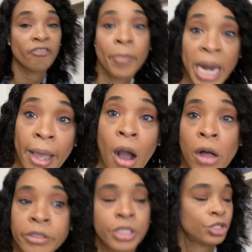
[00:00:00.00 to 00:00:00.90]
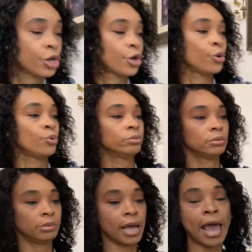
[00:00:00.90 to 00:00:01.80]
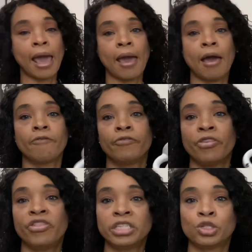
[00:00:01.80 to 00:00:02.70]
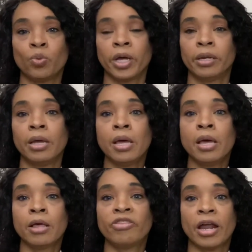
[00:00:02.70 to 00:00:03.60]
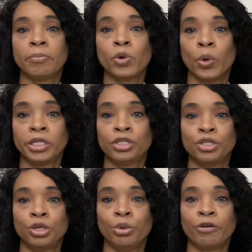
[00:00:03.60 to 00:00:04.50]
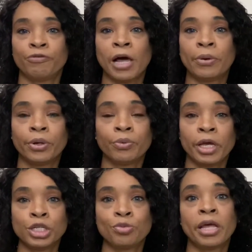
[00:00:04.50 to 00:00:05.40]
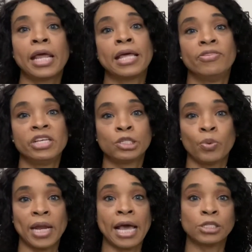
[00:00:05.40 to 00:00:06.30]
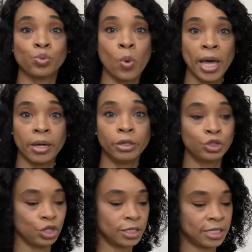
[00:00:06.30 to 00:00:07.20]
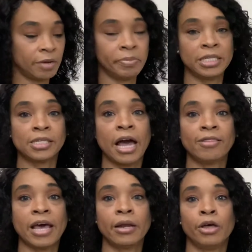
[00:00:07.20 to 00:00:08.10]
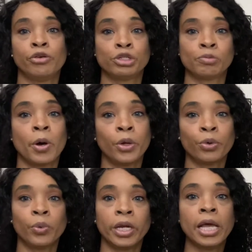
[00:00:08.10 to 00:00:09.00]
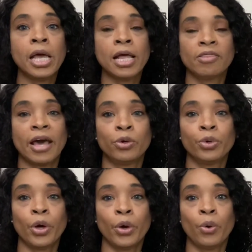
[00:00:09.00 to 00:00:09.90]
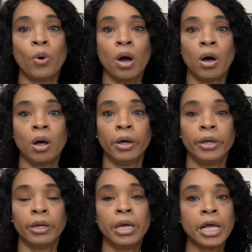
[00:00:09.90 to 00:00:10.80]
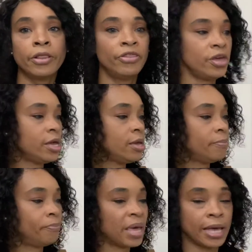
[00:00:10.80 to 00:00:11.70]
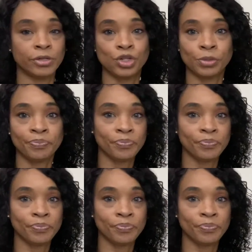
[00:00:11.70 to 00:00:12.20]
But I also have this one that I'm going to do a flower arrangement in this one as well, to sit beside that other smaller one that'll go on the bench.